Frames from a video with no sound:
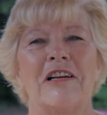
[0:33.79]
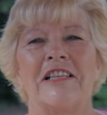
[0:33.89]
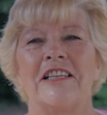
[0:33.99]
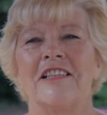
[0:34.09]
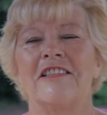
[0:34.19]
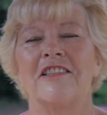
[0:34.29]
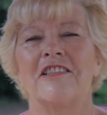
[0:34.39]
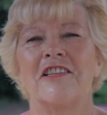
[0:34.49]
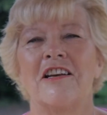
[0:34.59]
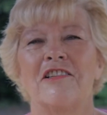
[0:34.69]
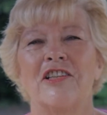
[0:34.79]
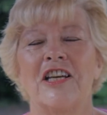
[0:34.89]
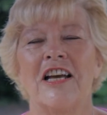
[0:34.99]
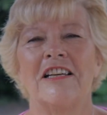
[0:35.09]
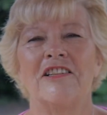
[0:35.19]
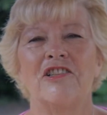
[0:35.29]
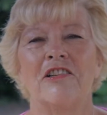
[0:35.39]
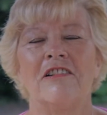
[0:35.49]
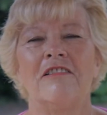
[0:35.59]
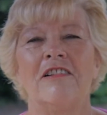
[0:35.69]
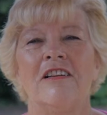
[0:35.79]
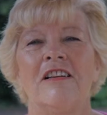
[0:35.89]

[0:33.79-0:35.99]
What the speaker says: Residents Association,